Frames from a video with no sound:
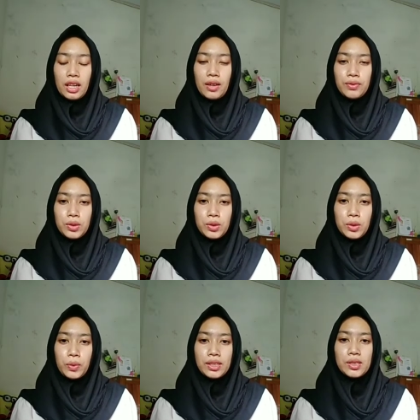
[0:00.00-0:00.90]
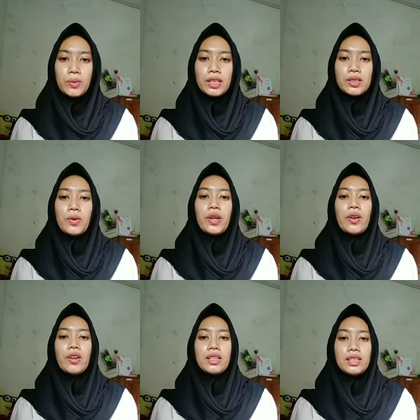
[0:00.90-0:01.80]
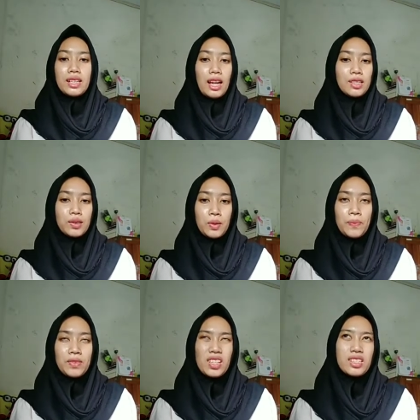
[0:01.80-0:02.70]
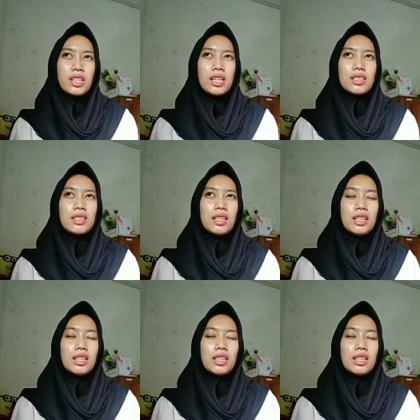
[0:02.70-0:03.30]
have to do with what's going on in the classroom, such as